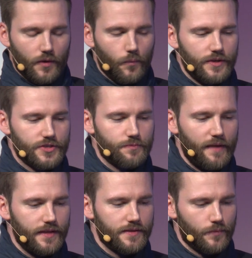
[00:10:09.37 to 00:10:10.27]
which
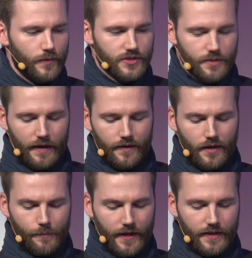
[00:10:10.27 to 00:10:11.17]

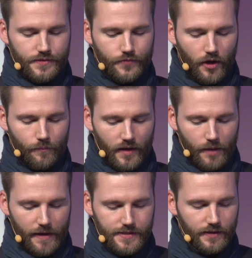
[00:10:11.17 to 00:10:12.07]
emanates
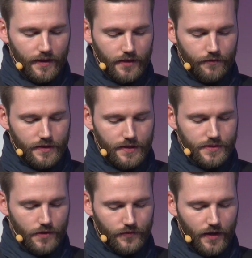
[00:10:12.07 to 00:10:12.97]
from muscle
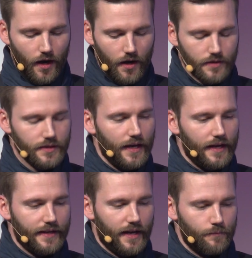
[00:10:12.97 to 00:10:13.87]
activities of the heart,
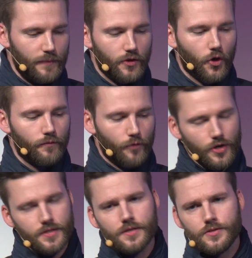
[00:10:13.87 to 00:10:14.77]
can be
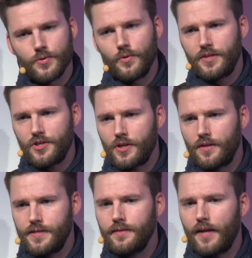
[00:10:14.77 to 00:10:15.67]
converted to
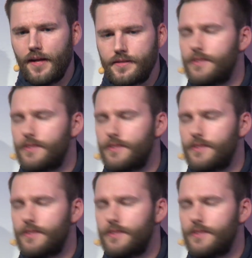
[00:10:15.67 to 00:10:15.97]
digital signals.